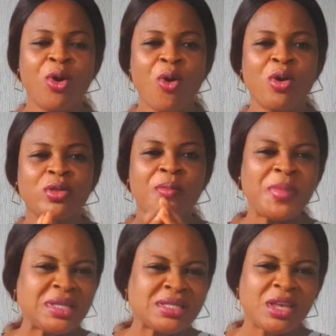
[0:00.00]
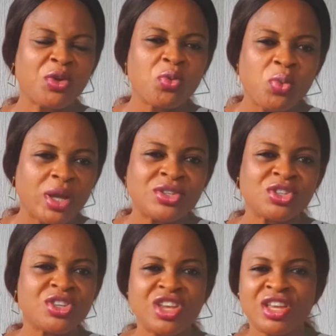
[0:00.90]
or the mistake you wish
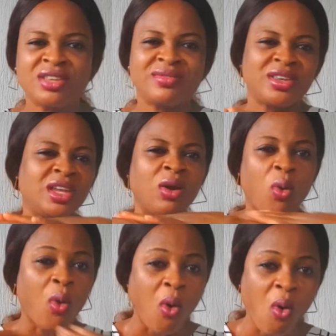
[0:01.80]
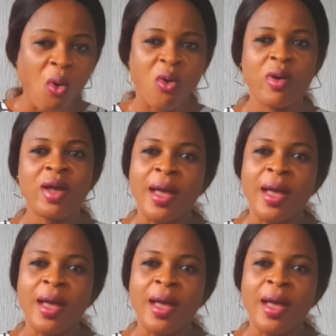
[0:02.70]
it didn't occur,